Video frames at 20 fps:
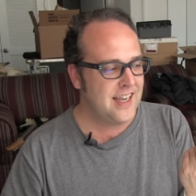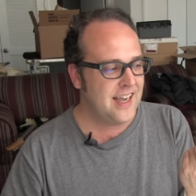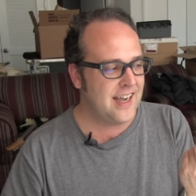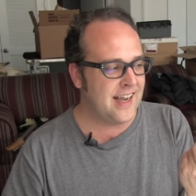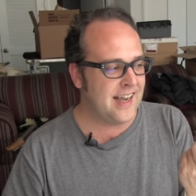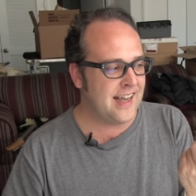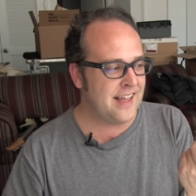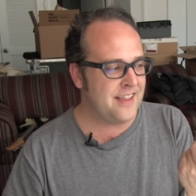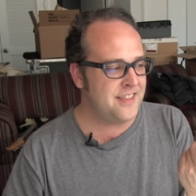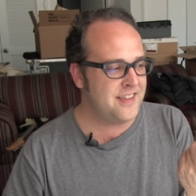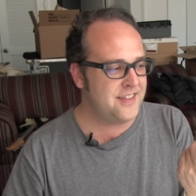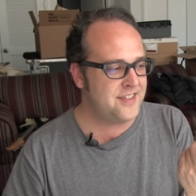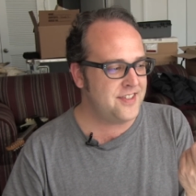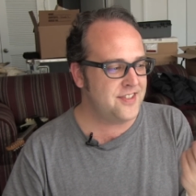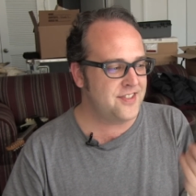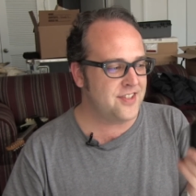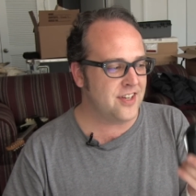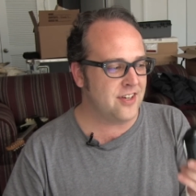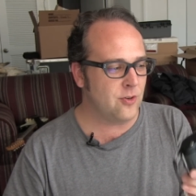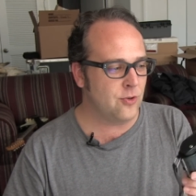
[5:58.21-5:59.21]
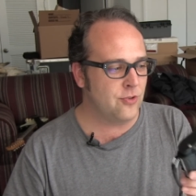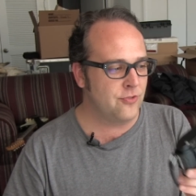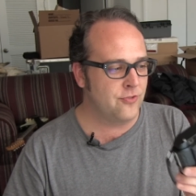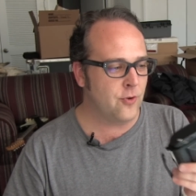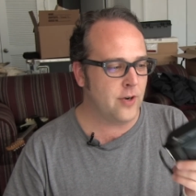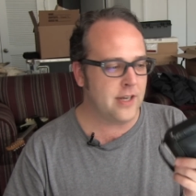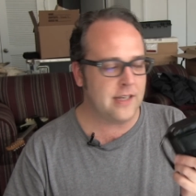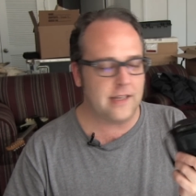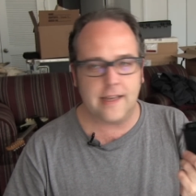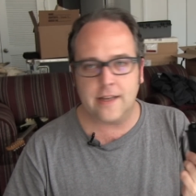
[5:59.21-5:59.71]
Uh, this is an old
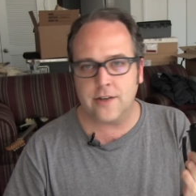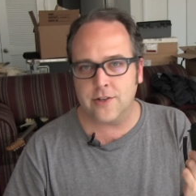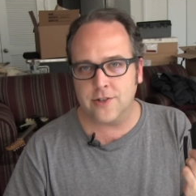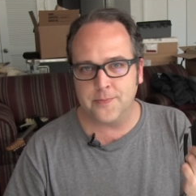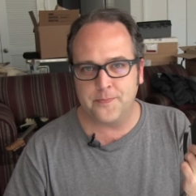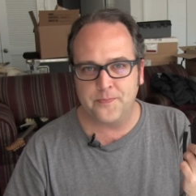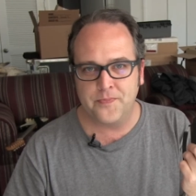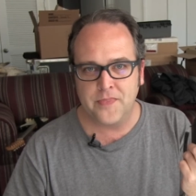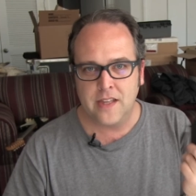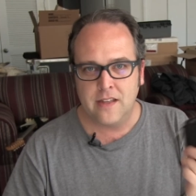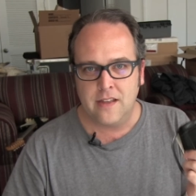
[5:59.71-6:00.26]
Voigtlander.